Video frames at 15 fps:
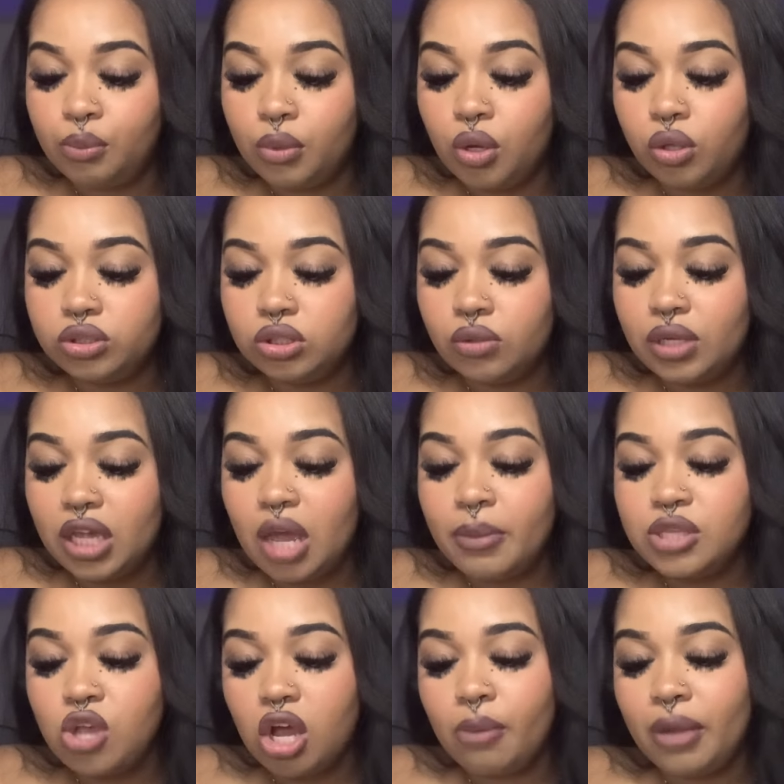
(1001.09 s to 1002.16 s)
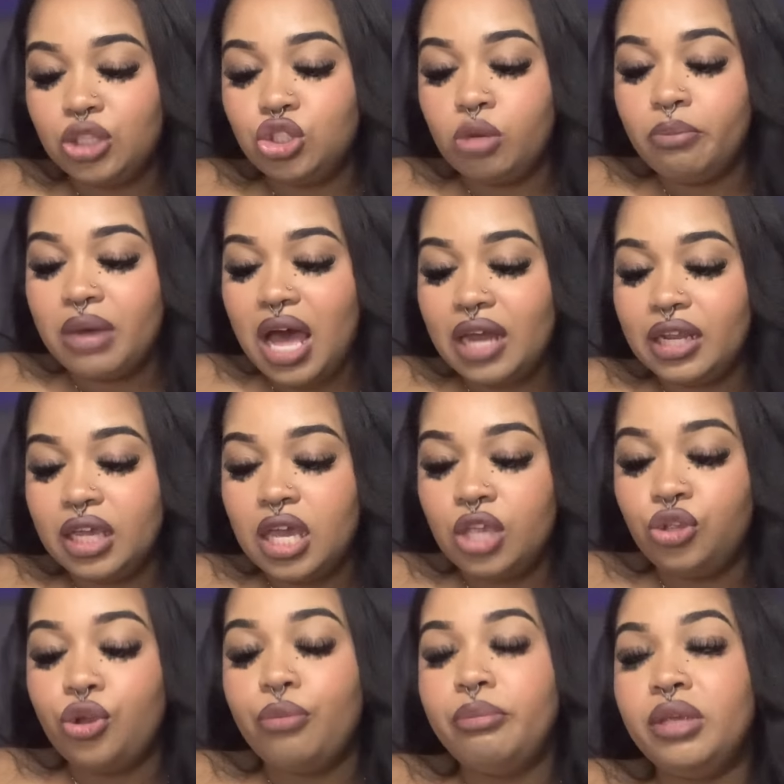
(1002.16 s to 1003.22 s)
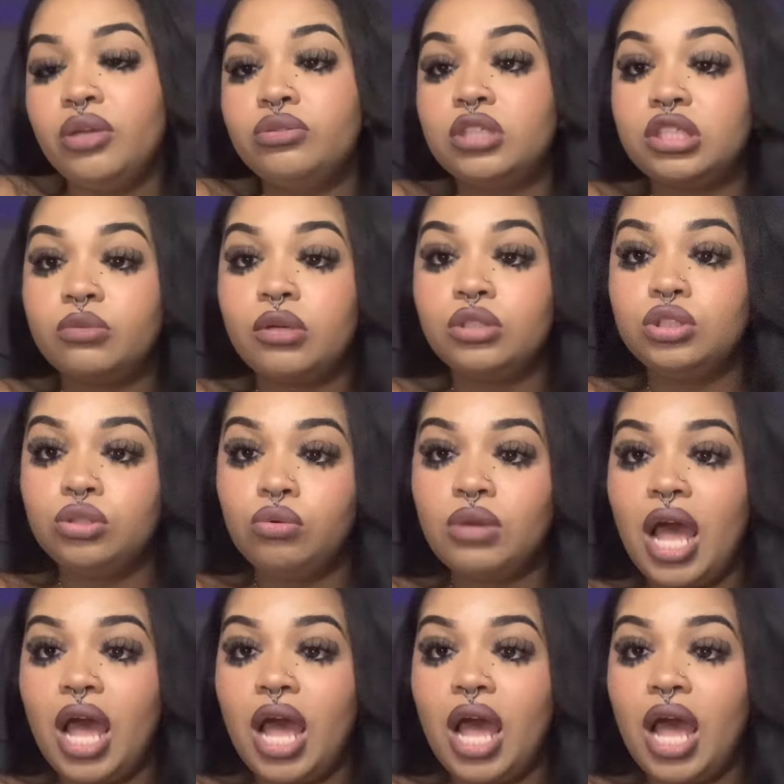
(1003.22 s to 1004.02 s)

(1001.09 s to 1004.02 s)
Also, they could be talking about your body and your meals as well too.